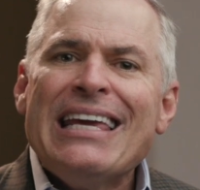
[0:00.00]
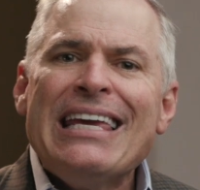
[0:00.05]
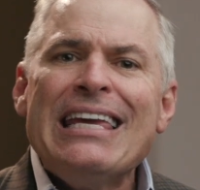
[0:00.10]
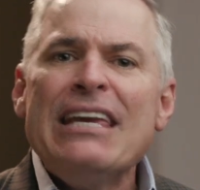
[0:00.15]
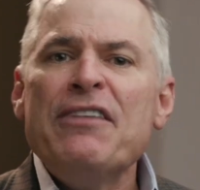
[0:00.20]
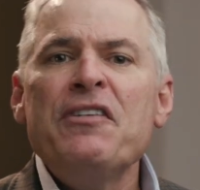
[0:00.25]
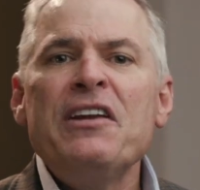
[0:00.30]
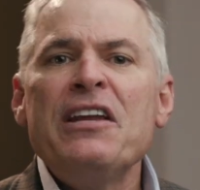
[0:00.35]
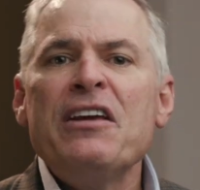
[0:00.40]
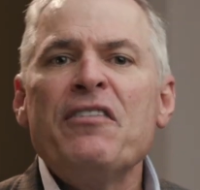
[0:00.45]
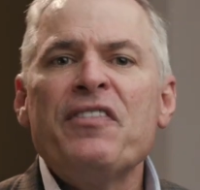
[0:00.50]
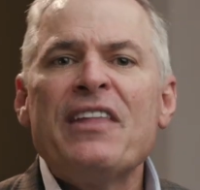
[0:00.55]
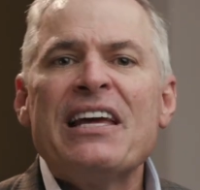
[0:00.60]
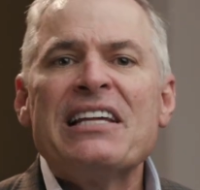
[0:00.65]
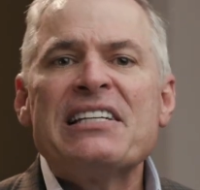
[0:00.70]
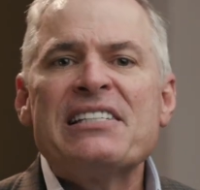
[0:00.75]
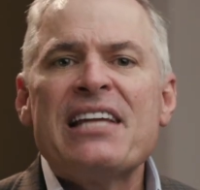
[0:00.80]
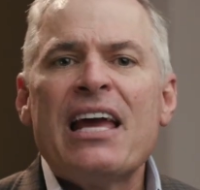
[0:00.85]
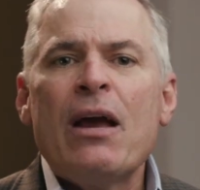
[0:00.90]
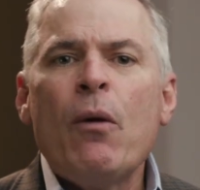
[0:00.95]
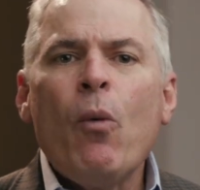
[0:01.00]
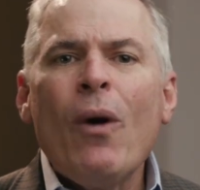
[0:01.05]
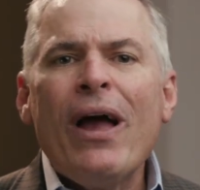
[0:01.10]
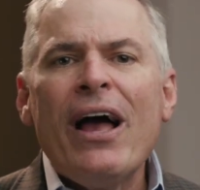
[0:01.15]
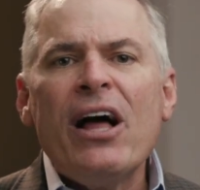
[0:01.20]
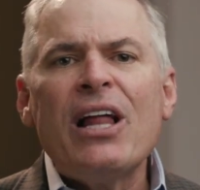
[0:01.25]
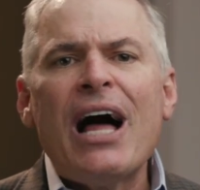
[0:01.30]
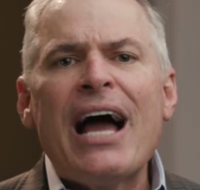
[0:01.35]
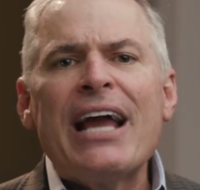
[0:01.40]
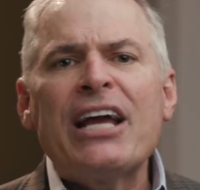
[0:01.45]
Even if they say,
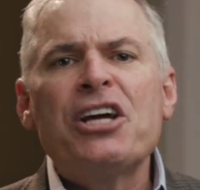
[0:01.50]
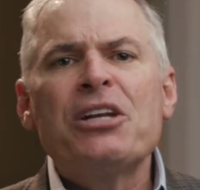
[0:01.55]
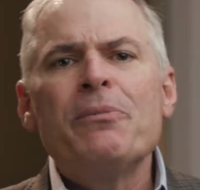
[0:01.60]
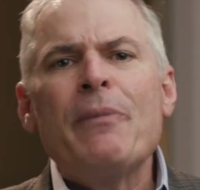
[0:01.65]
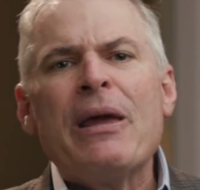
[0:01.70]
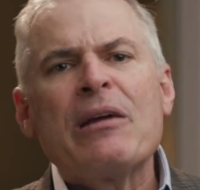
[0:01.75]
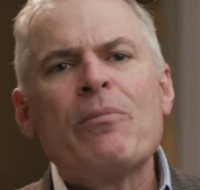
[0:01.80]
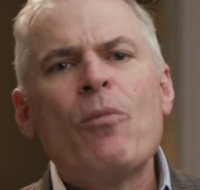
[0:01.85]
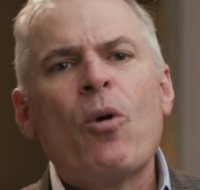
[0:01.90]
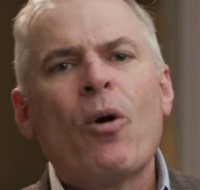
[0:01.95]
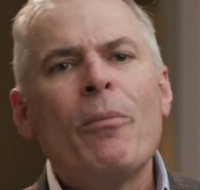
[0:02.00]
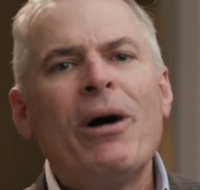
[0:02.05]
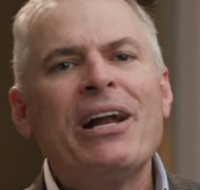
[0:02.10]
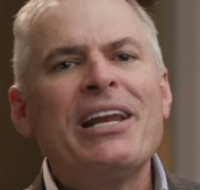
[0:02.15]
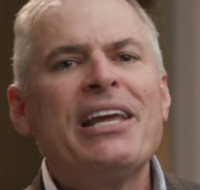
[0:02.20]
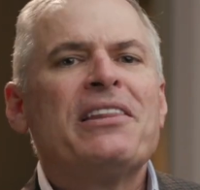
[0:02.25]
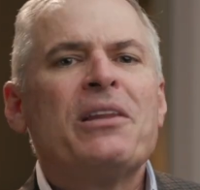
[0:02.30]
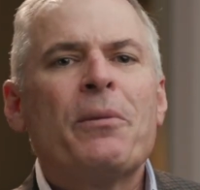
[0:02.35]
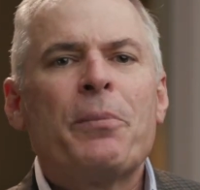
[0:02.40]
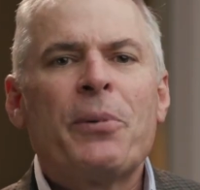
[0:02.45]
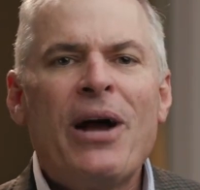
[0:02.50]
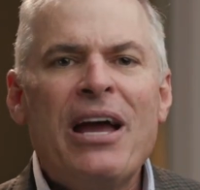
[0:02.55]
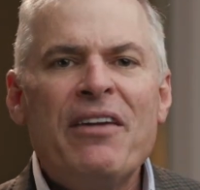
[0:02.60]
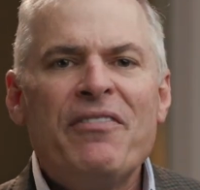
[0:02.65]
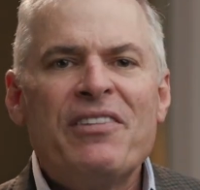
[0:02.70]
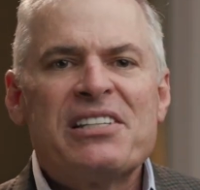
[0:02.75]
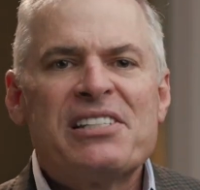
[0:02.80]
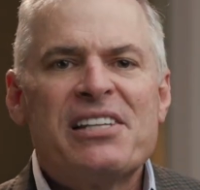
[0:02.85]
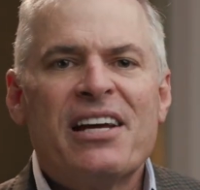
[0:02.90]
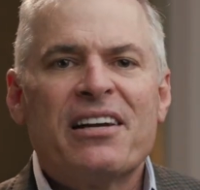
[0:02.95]
well, I could make more money in the
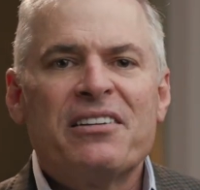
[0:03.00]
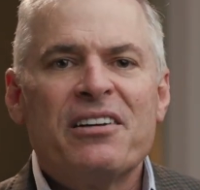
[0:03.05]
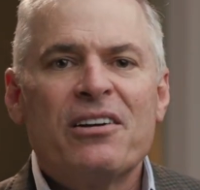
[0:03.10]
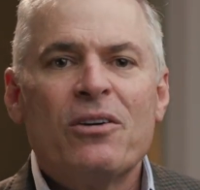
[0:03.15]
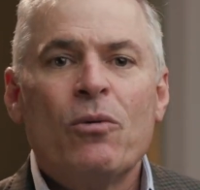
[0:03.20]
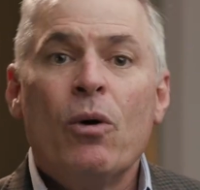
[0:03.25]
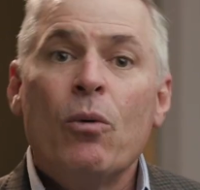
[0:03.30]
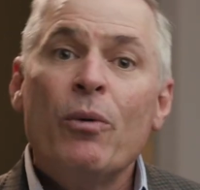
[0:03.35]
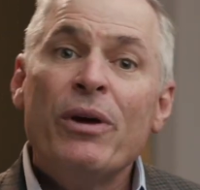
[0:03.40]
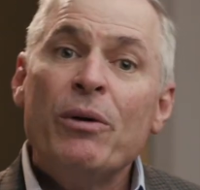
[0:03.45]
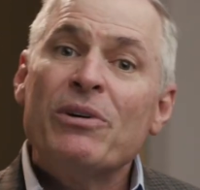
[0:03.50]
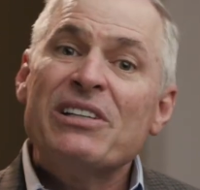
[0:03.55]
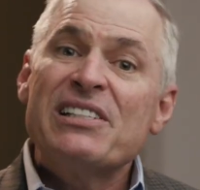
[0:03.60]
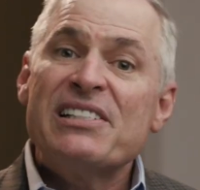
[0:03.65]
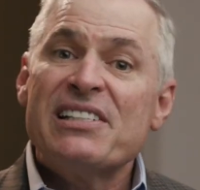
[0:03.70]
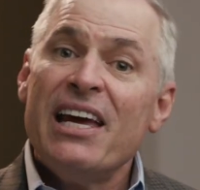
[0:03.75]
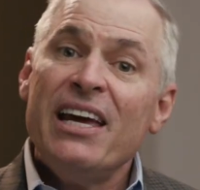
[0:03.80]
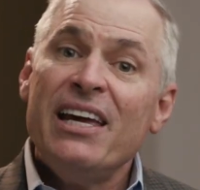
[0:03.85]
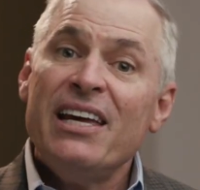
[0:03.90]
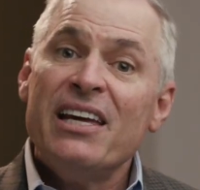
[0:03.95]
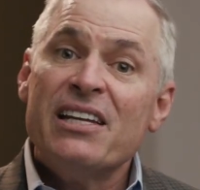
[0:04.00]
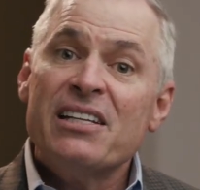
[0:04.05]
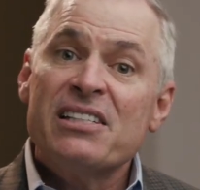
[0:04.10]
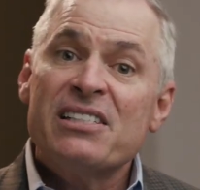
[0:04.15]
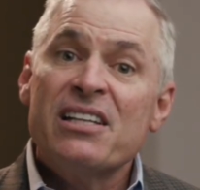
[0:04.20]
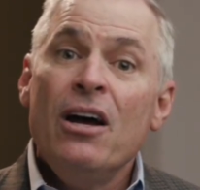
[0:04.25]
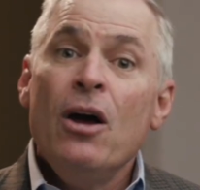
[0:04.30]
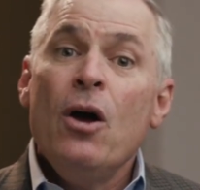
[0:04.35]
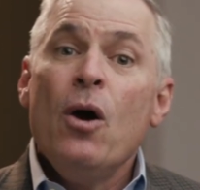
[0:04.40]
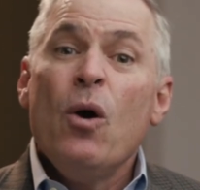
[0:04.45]
private sector, what we would say
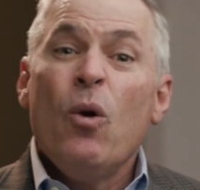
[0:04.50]
is,